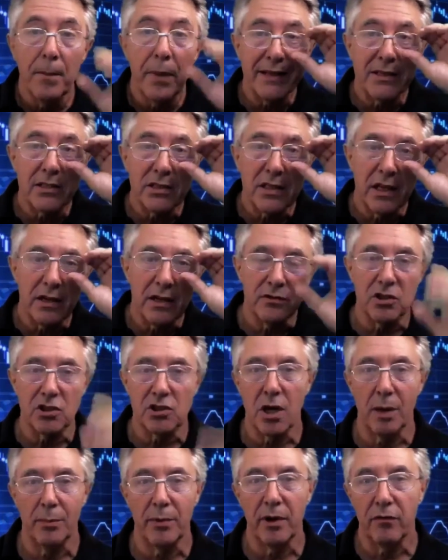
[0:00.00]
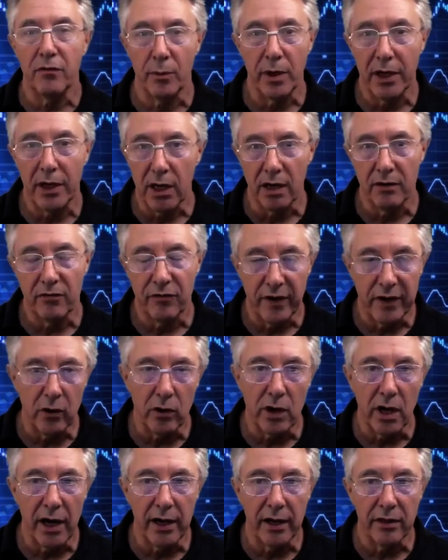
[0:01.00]
But instead of just coming from a gut
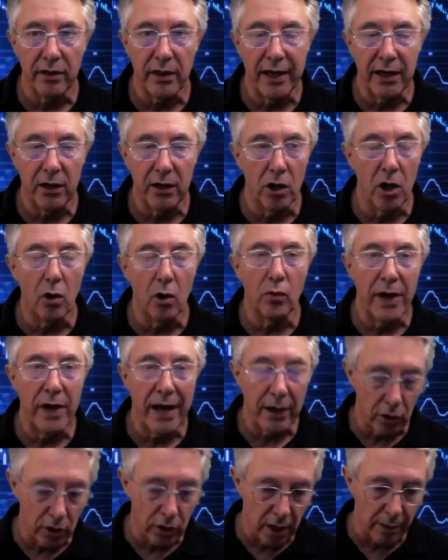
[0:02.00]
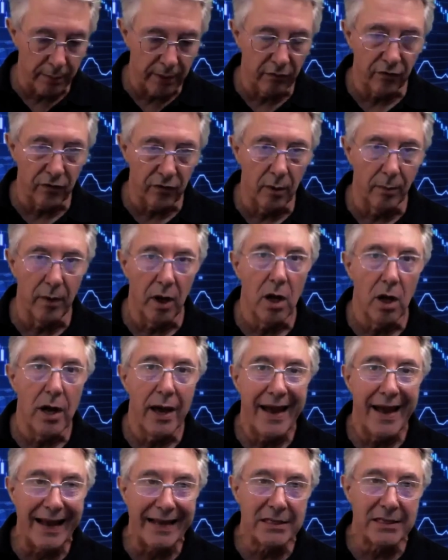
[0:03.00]
feel kind of thing, no, now you're coming from
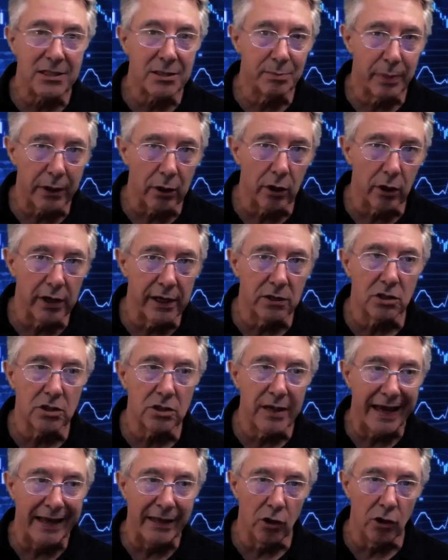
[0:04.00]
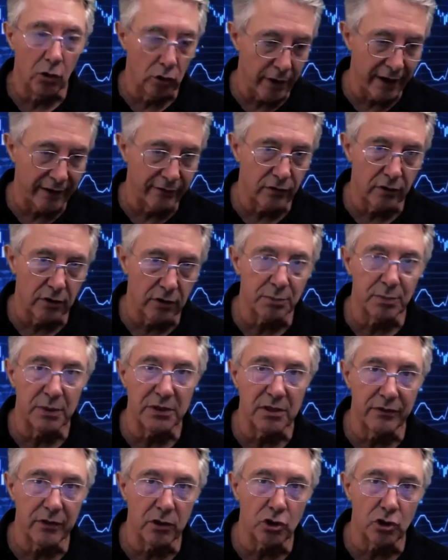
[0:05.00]
experience and you have
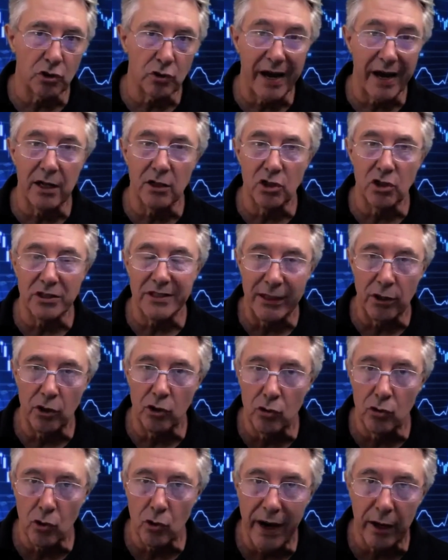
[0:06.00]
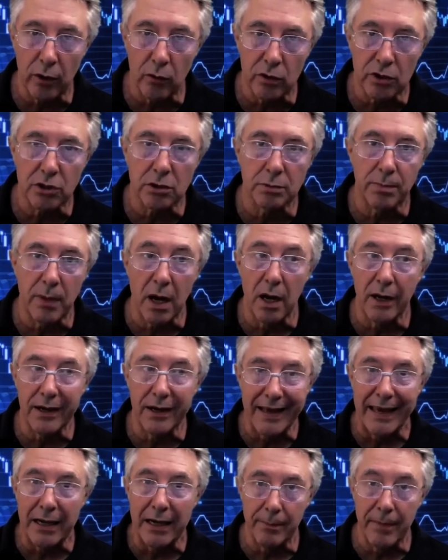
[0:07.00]
specific strategies and you know how to
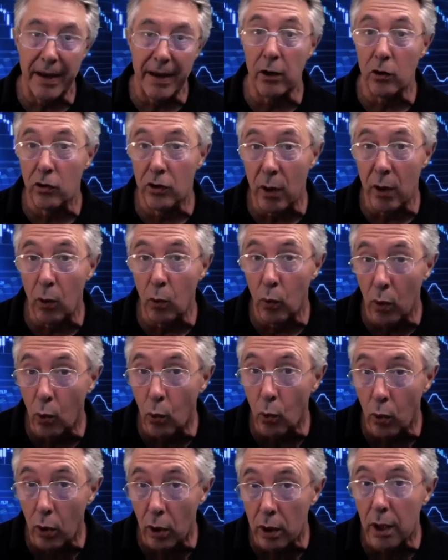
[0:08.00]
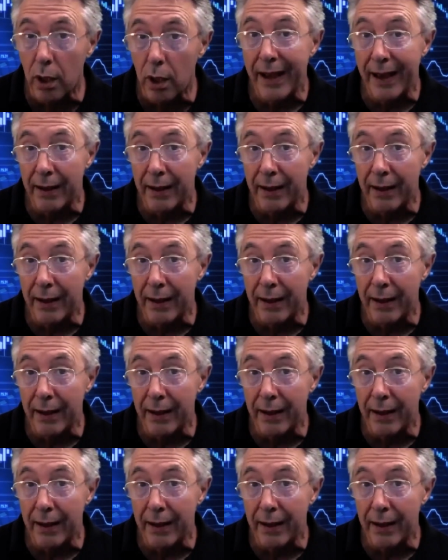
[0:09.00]
respond in a manner that will work